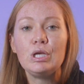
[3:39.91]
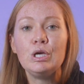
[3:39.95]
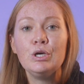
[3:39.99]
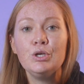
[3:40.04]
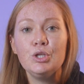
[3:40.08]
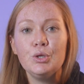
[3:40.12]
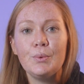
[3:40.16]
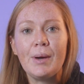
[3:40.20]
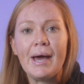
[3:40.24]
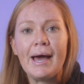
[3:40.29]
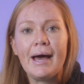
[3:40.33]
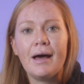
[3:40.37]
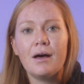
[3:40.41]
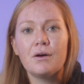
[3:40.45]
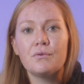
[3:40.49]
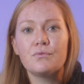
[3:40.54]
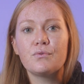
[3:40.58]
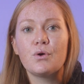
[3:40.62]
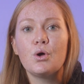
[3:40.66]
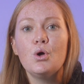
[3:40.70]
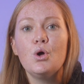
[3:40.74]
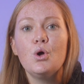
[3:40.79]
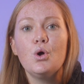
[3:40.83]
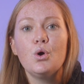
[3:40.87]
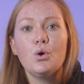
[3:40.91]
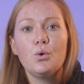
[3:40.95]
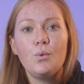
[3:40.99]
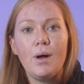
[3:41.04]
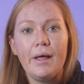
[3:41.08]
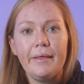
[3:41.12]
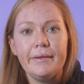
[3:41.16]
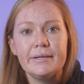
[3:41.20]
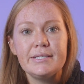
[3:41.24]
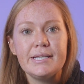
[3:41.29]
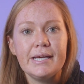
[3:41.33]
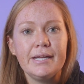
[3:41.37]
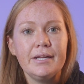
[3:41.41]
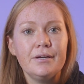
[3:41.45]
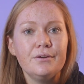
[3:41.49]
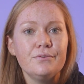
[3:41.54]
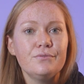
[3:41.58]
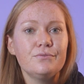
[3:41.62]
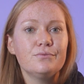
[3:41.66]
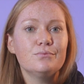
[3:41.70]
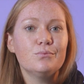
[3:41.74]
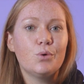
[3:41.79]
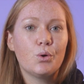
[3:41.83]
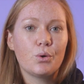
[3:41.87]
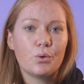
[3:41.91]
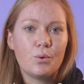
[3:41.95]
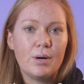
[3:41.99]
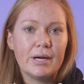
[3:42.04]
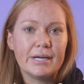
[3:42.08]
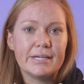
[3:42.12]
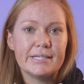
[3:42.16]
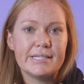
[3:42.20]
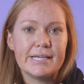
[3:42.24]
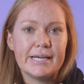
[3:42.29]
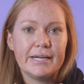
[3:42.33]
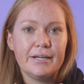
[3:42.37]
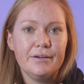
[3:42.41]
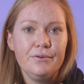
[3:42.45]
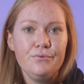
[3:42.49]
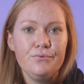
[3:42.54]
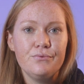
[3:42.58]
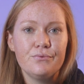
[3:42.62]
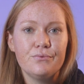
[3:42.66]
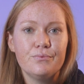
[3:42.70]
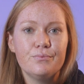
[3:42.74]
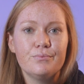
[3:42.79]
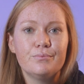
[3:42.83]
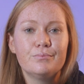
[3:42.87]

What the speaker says: You have qualitative or quantitative,